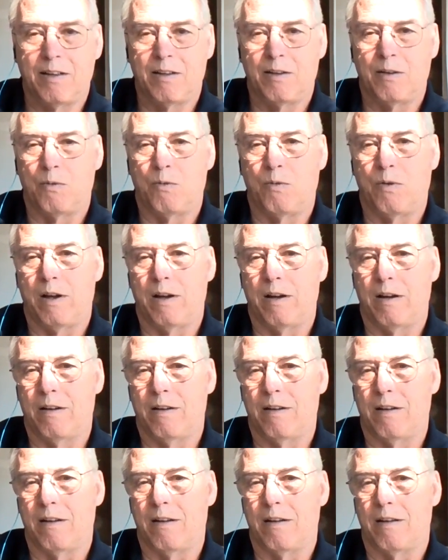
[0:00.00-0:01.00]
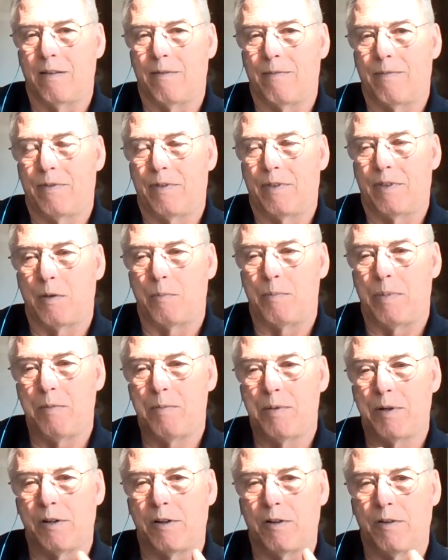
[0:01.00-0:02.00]
where the
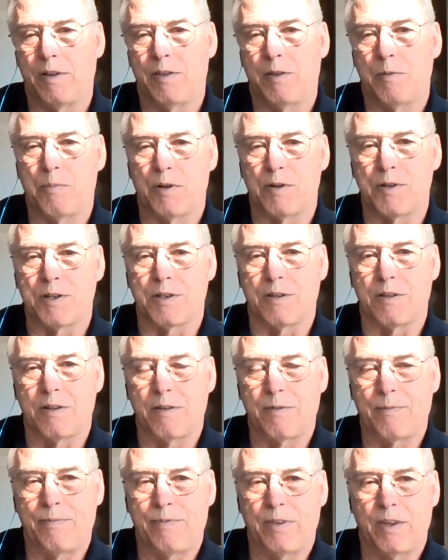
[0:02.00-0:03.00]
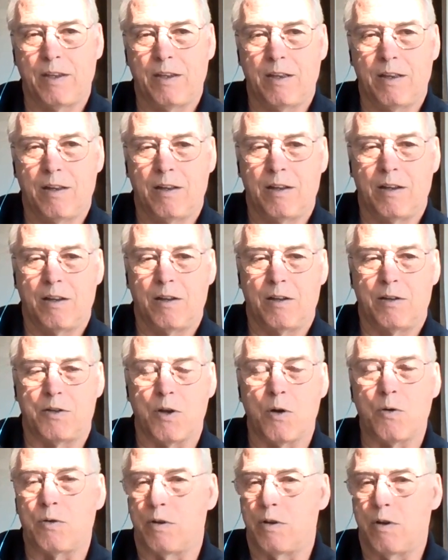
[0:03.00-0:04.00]
people who are in the prison
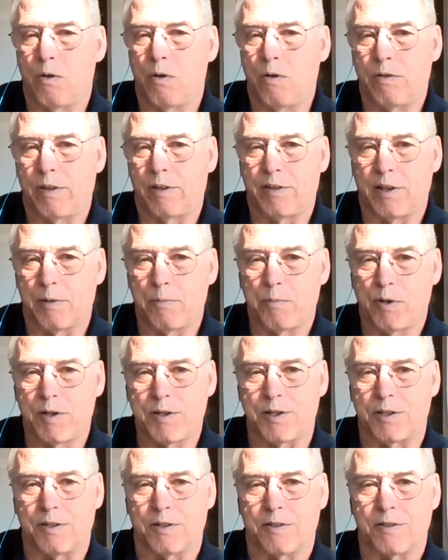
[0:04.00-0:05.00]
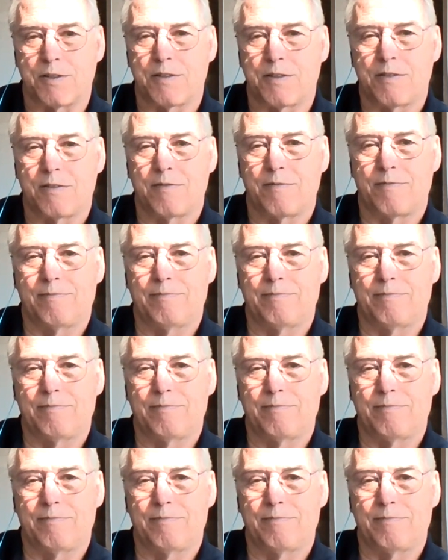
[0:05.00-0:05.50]
don't know that they're prisoners.